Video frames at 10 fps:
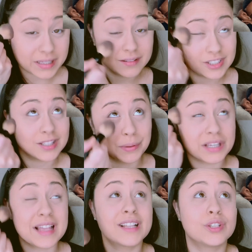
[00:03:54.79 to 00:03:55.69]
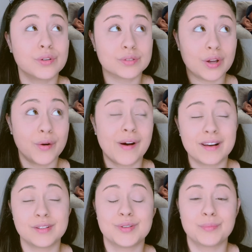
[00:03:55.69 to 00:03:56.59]
just because I don't know how to
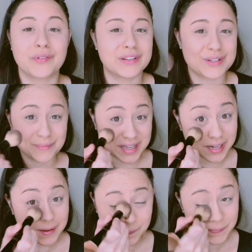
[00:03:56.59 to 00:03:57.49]
do professional makeup.